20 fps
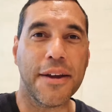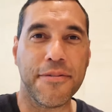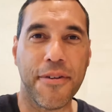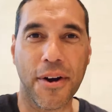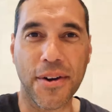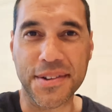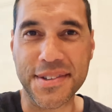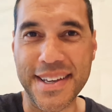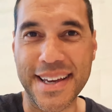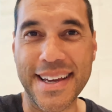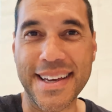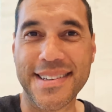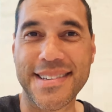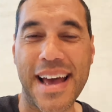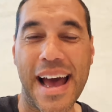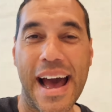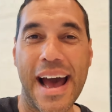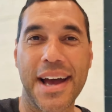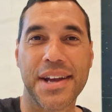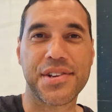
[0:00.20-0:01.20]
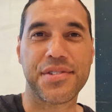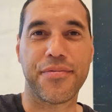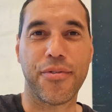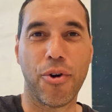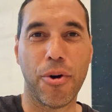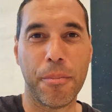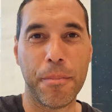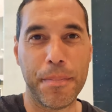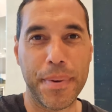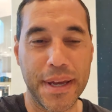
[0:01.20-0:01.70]
Hey folks, it's Ash
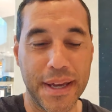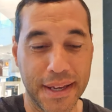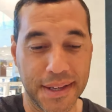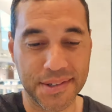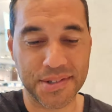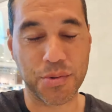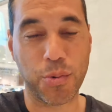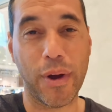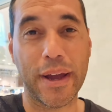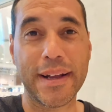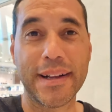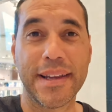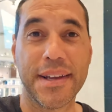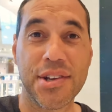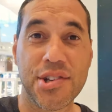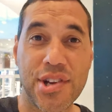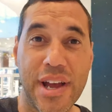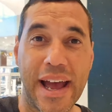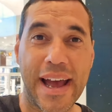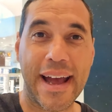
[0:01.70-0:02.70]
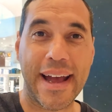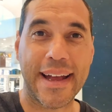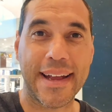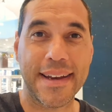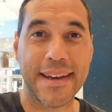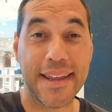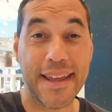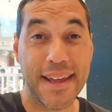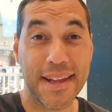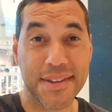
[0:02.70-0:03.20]
from BeingSwenglish
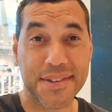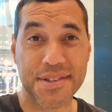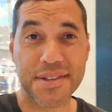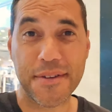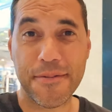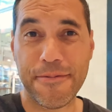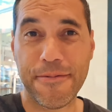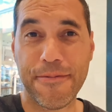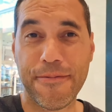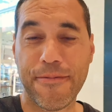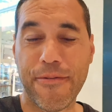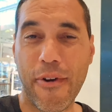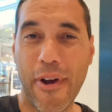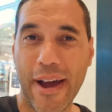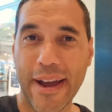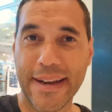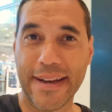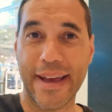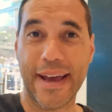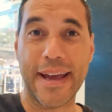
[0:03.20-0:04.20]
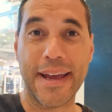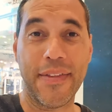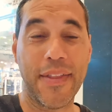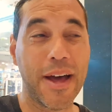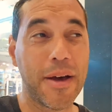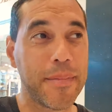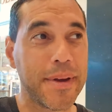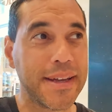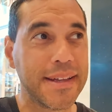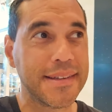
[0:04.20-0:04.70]
and it's Friday.
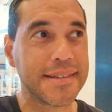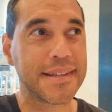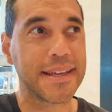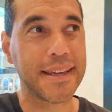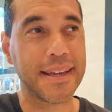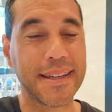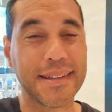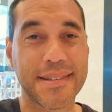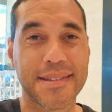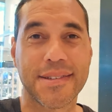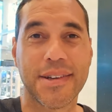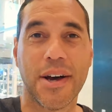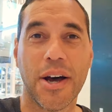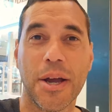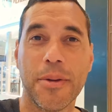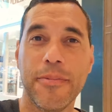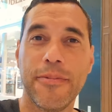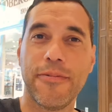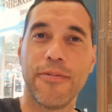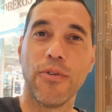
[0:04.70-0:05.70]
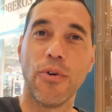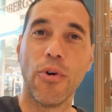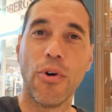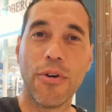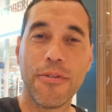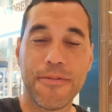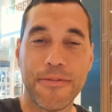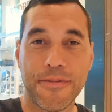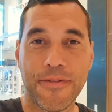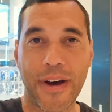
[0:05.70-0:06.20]
That means it's time
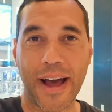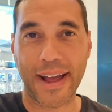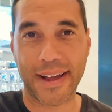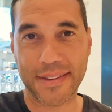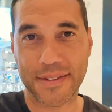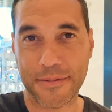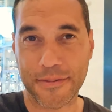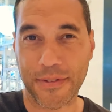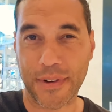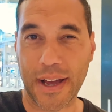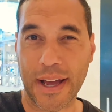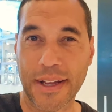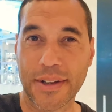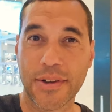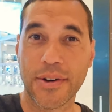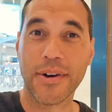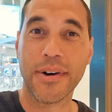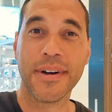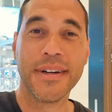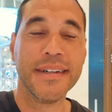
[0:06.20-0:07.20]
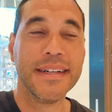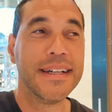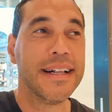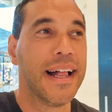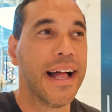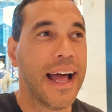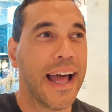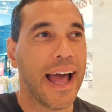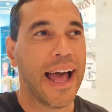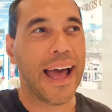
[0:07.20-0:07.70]
for Fact Fredo.
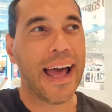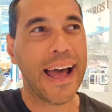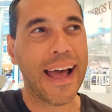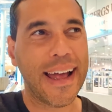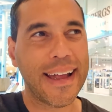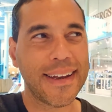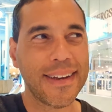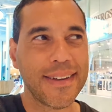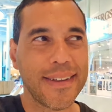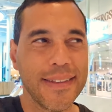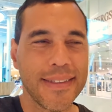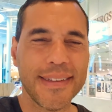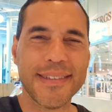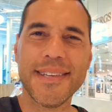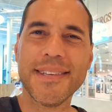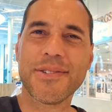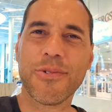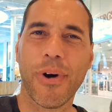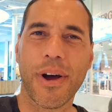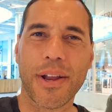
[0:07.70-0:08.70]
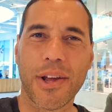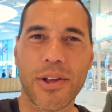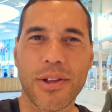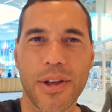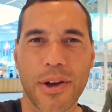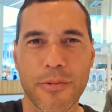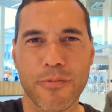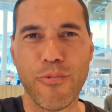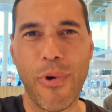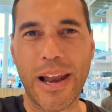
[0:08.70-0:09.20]
And this is
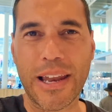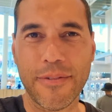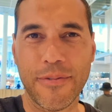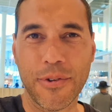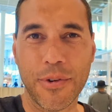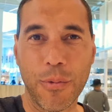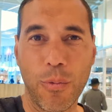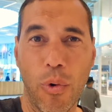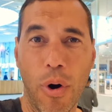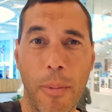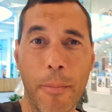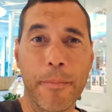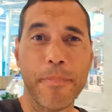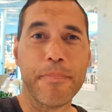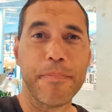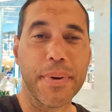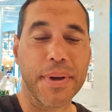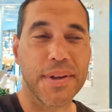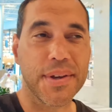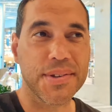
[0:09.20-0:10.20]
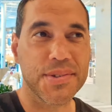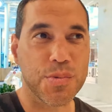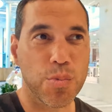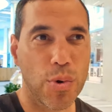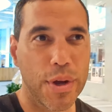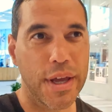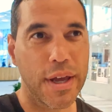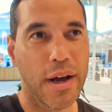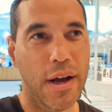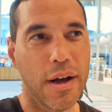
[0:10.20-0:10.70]
quite a relevant one because
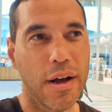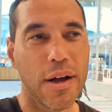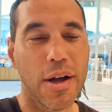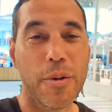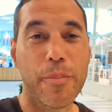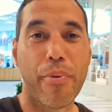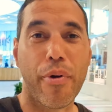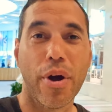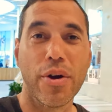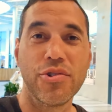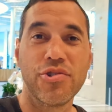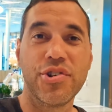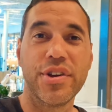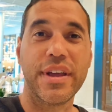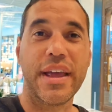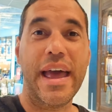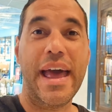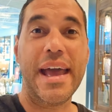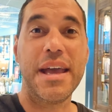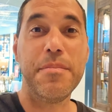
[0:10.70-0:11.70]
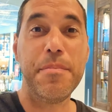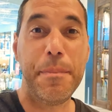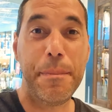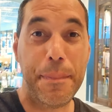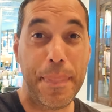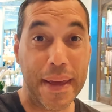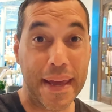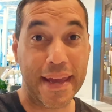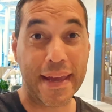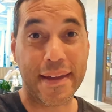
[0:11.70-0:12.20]
we are approaching a
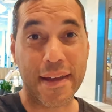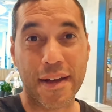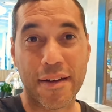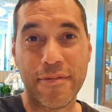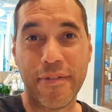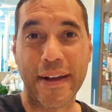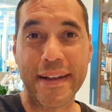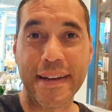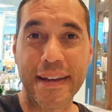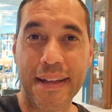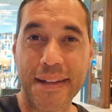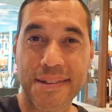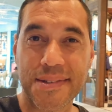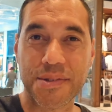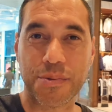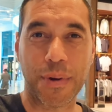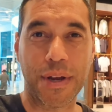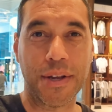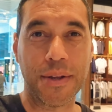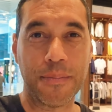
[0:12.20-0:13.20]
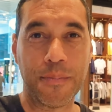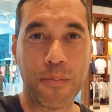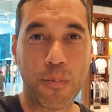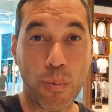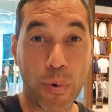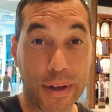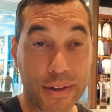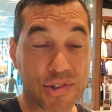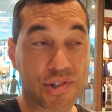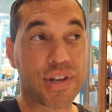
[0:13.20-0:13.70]
big event in Sweden,
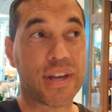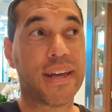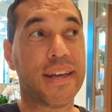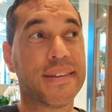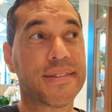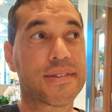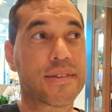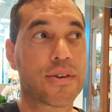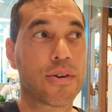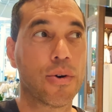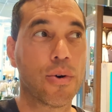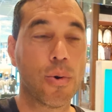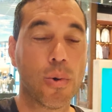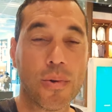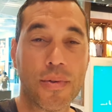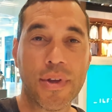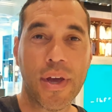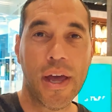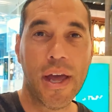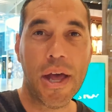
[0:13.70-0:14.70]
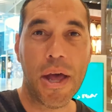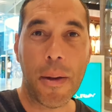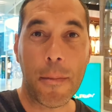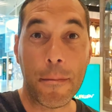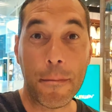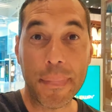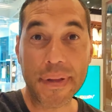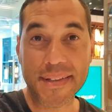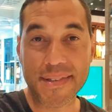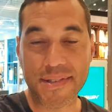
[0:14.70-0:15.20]
which is called
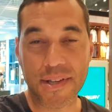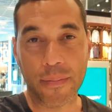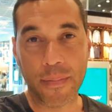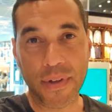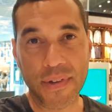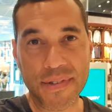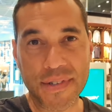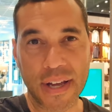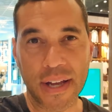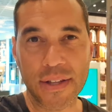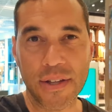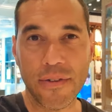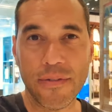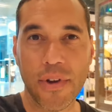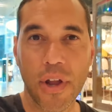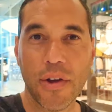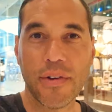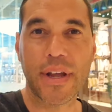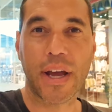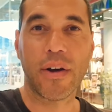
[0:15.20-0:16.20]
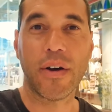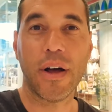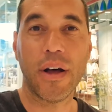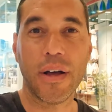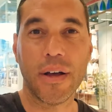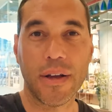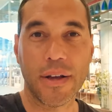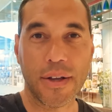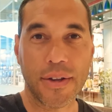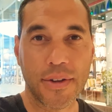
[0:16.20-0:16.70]
Midsummers. And you've no doubt
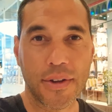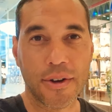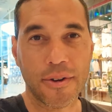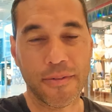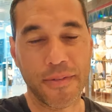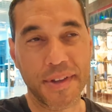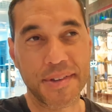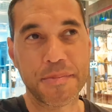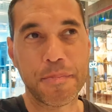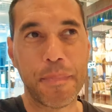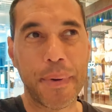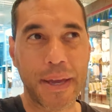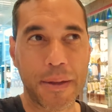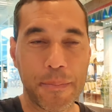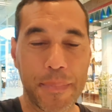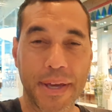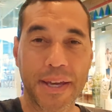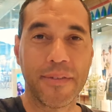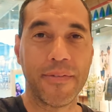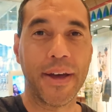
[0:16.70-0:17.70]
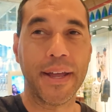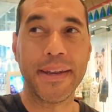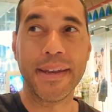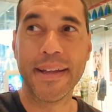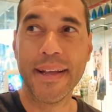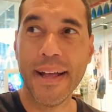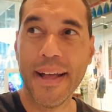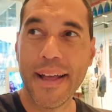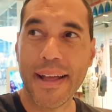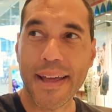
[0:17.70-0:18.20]
heard of this big, big event.
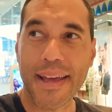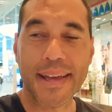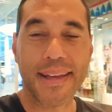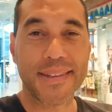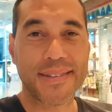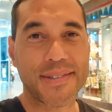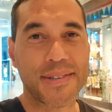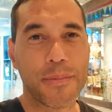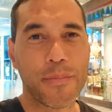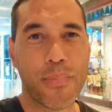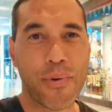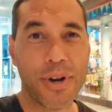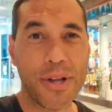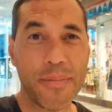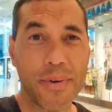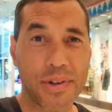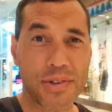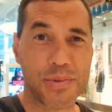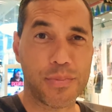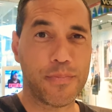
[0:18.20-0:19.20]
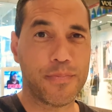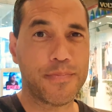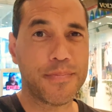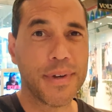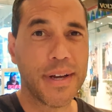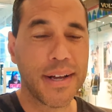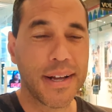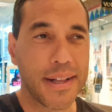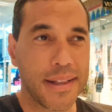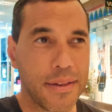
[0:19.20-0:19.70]
It's pretty much
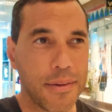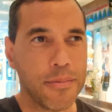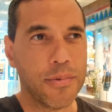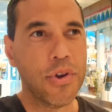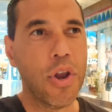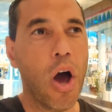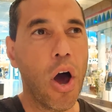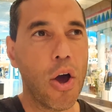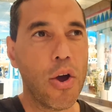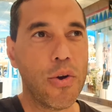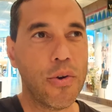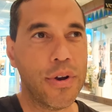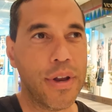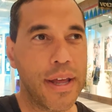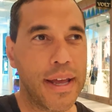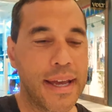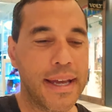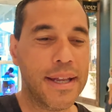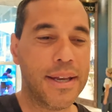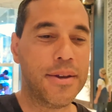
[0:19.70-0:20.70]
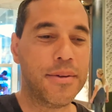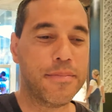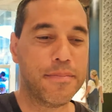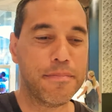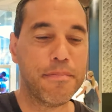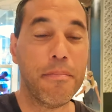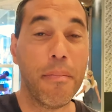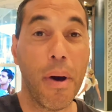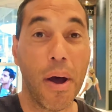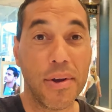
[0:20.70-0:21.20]
known
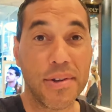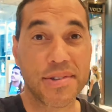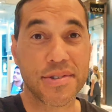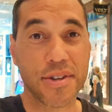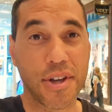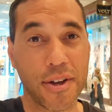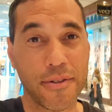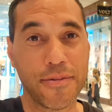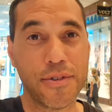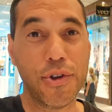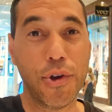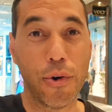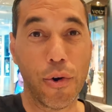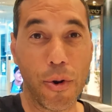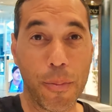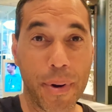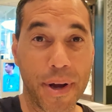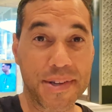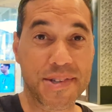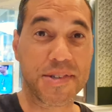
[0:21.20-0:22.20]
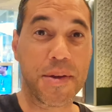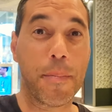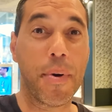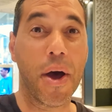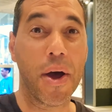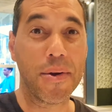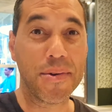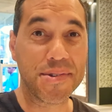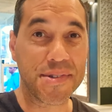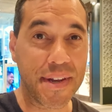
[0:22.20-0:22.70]
in most of Europe, I
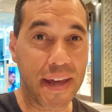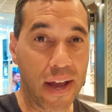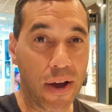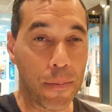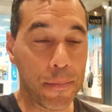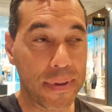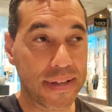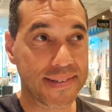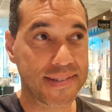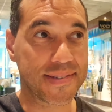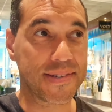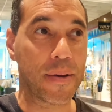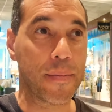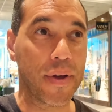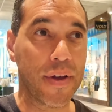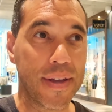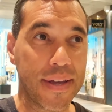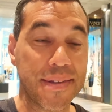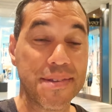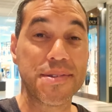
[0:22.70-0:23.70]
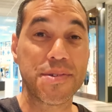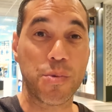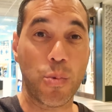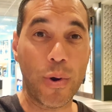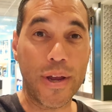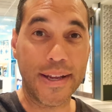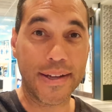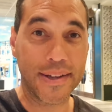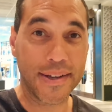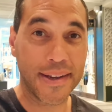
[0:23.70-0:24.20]
suppose, now, Midsummer in
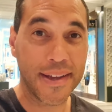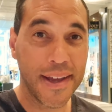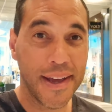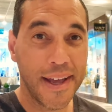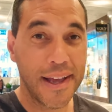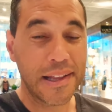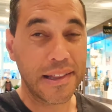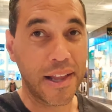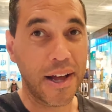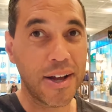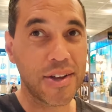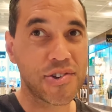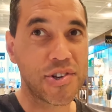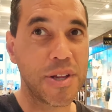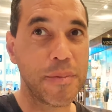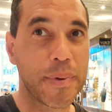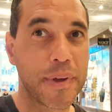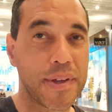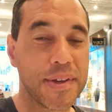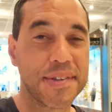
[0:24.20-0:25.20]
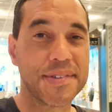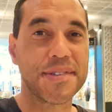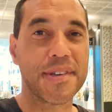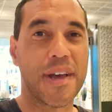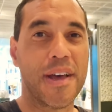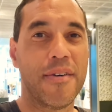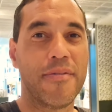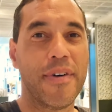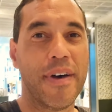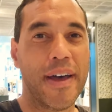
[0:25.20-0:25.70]
Sweden, largely because
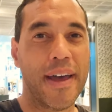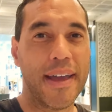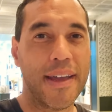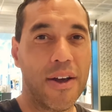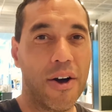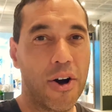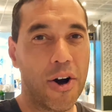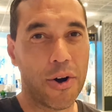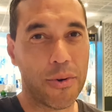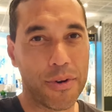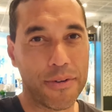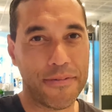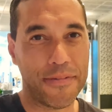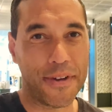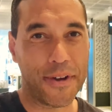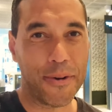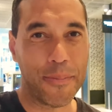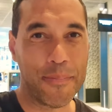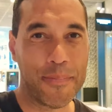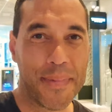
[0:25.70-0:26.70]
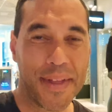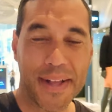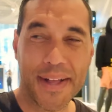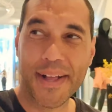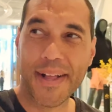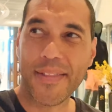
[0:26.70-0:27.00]
of a horror film